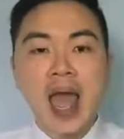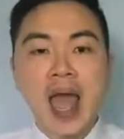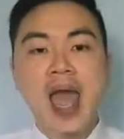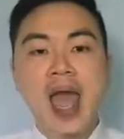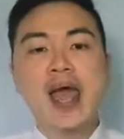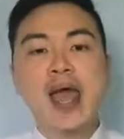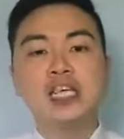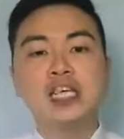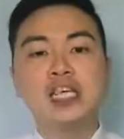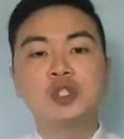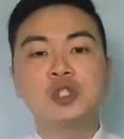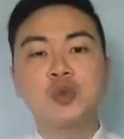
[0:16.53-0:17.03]

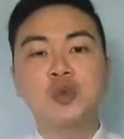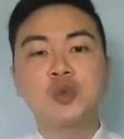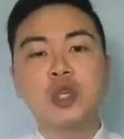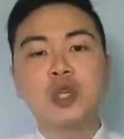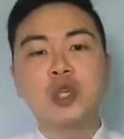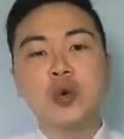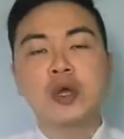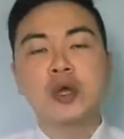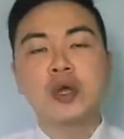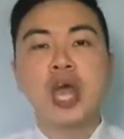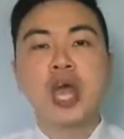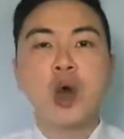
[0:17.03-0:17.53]
Hence, we
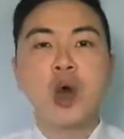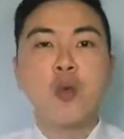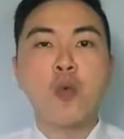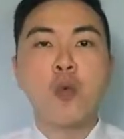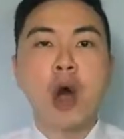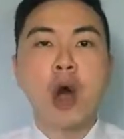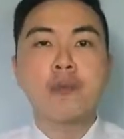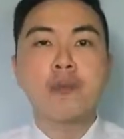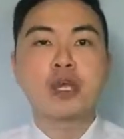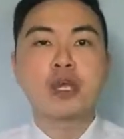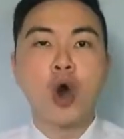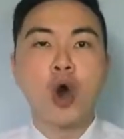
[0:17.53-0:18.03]
look at
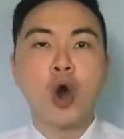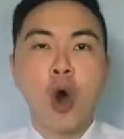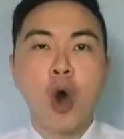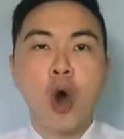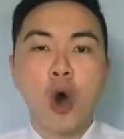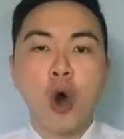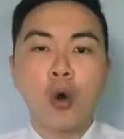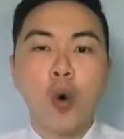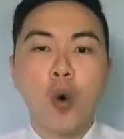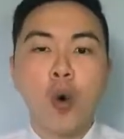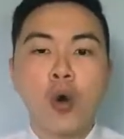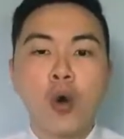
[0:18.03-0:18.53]
what we
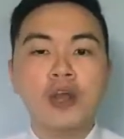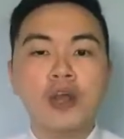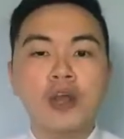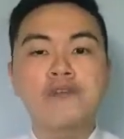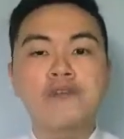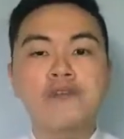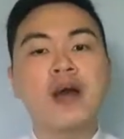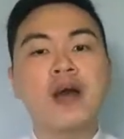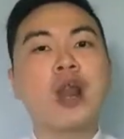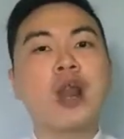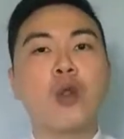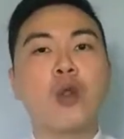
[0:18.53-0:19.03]
call
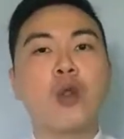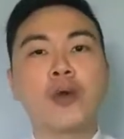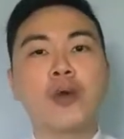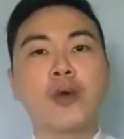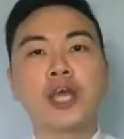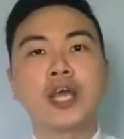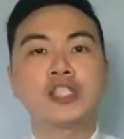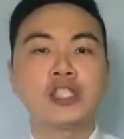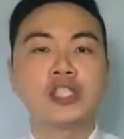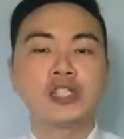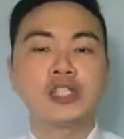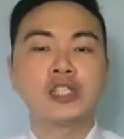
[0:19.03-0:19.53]
qualified
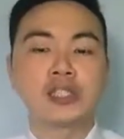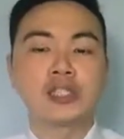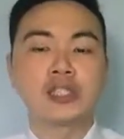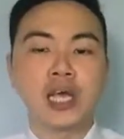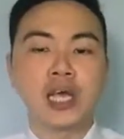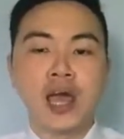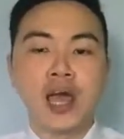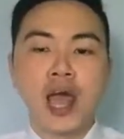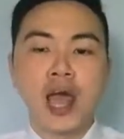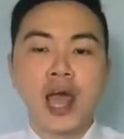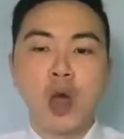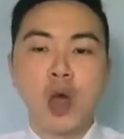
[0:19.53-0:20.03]

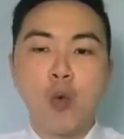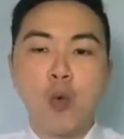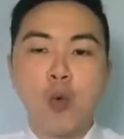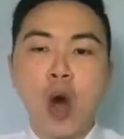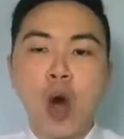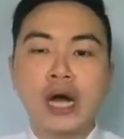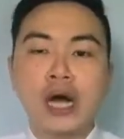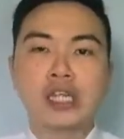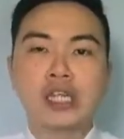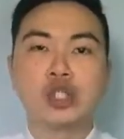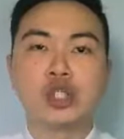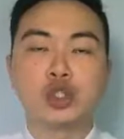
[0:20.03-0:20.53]
locations and
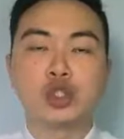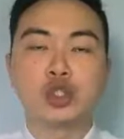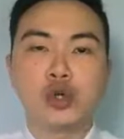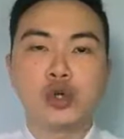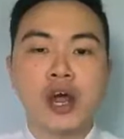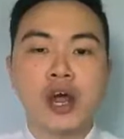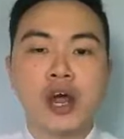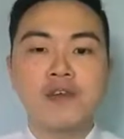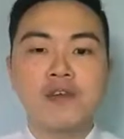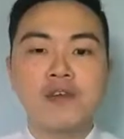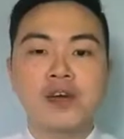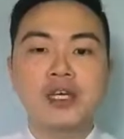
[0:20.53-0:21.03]
what are the
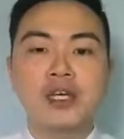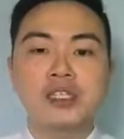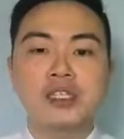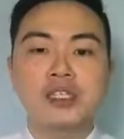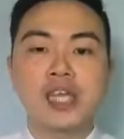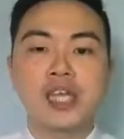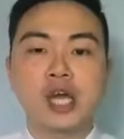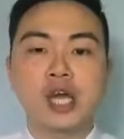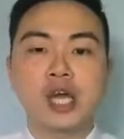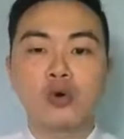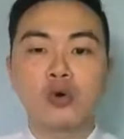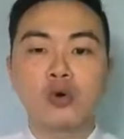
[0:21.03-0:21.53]

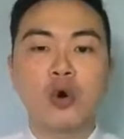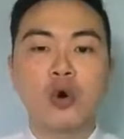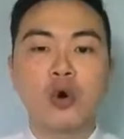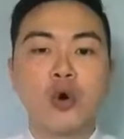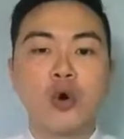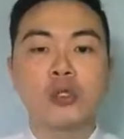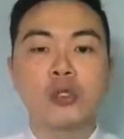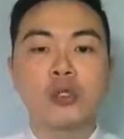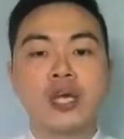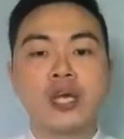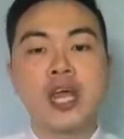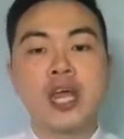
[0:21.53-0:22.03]
drivers that
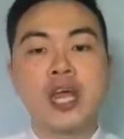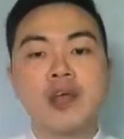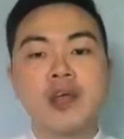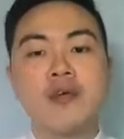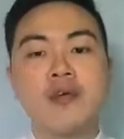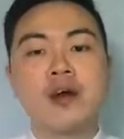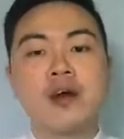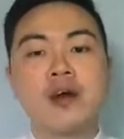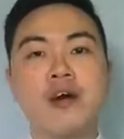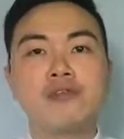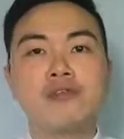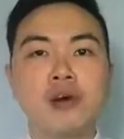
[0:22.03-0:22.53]
grow the
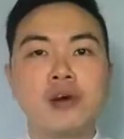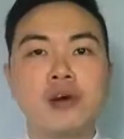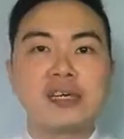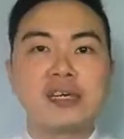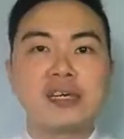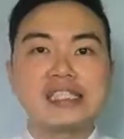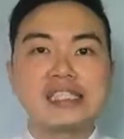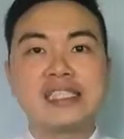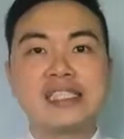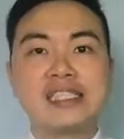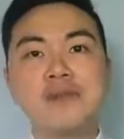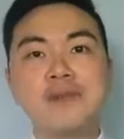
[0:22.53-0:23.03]
area
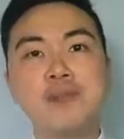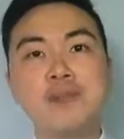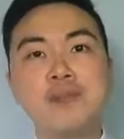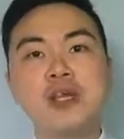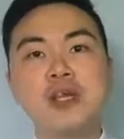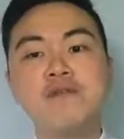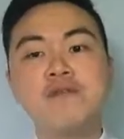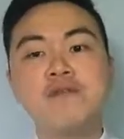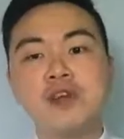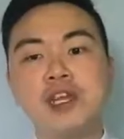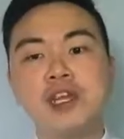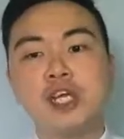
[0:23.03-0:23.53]
from a
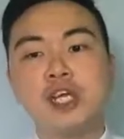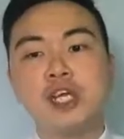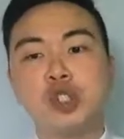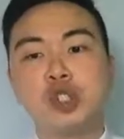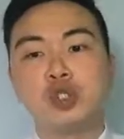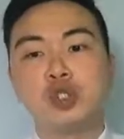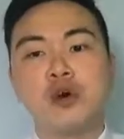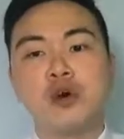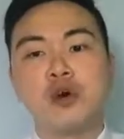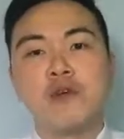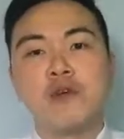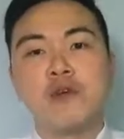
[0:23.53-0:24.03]
sleepy
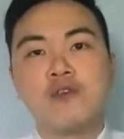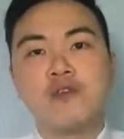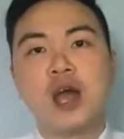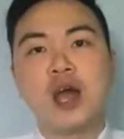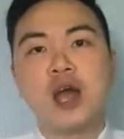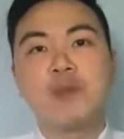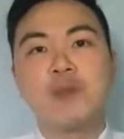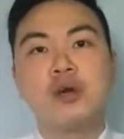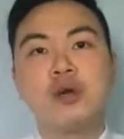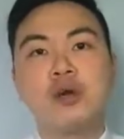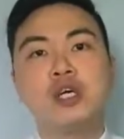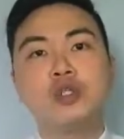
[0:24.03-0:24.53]
village to a
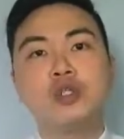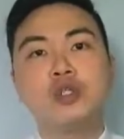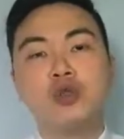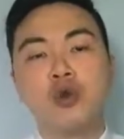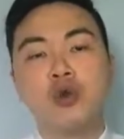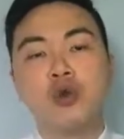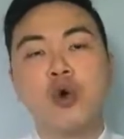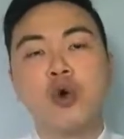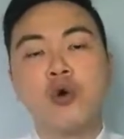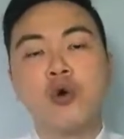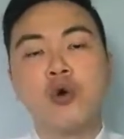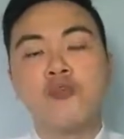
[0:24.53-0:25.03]

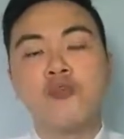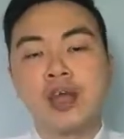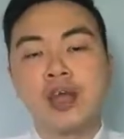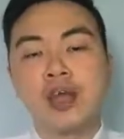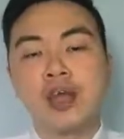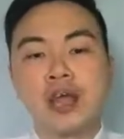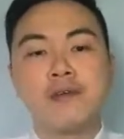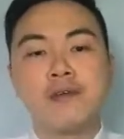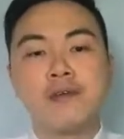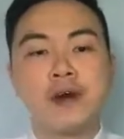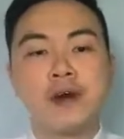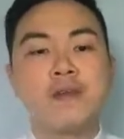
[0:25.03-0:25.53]
vibrant growth
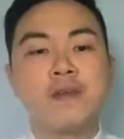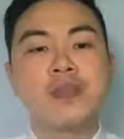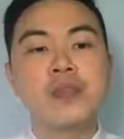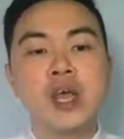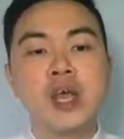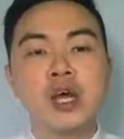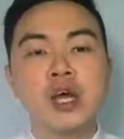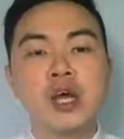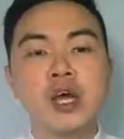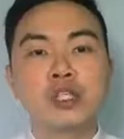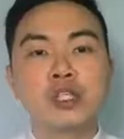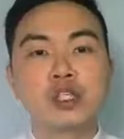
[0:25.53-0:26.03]
area.
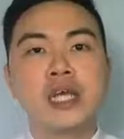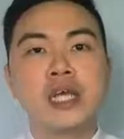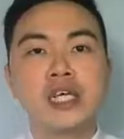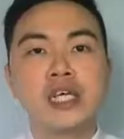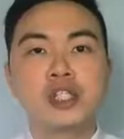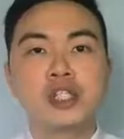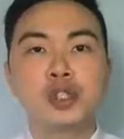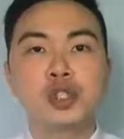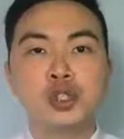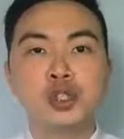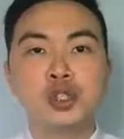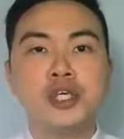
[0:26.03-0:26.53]

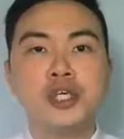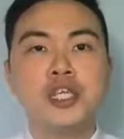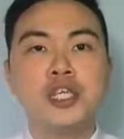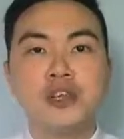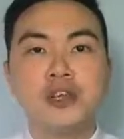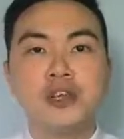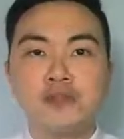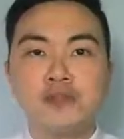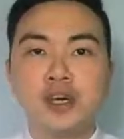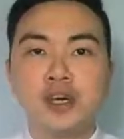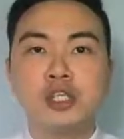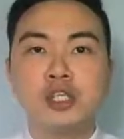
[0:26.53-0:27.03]
There's
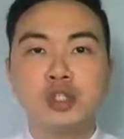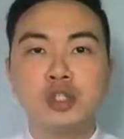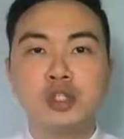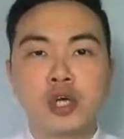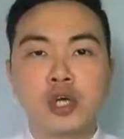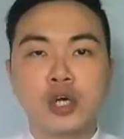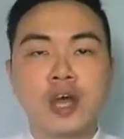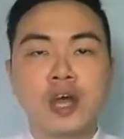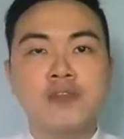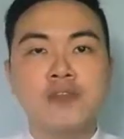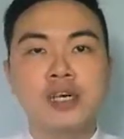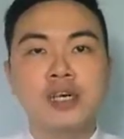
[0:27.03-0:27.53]
three different
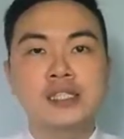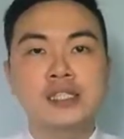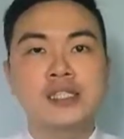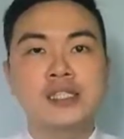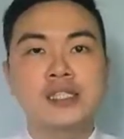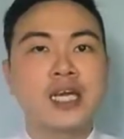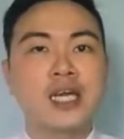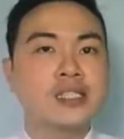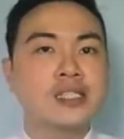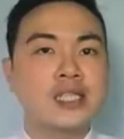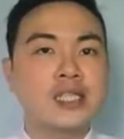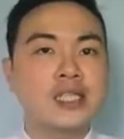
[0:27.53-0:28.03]

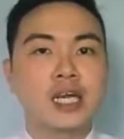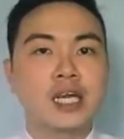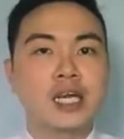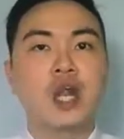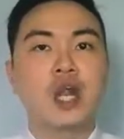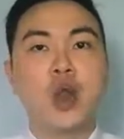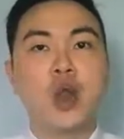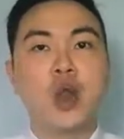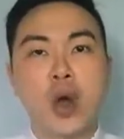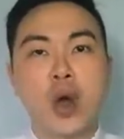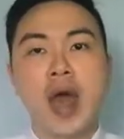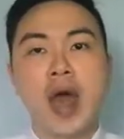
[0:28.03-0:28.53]
drivers. Let's take
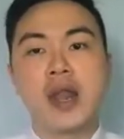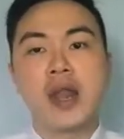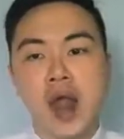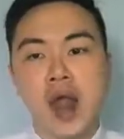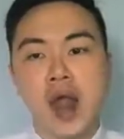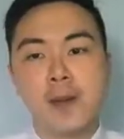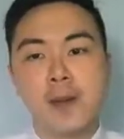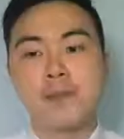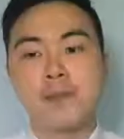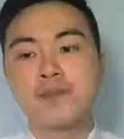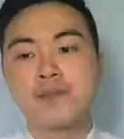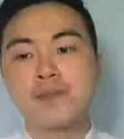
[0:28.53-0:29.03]
a look at
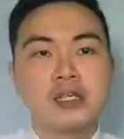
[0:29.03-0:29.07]
them.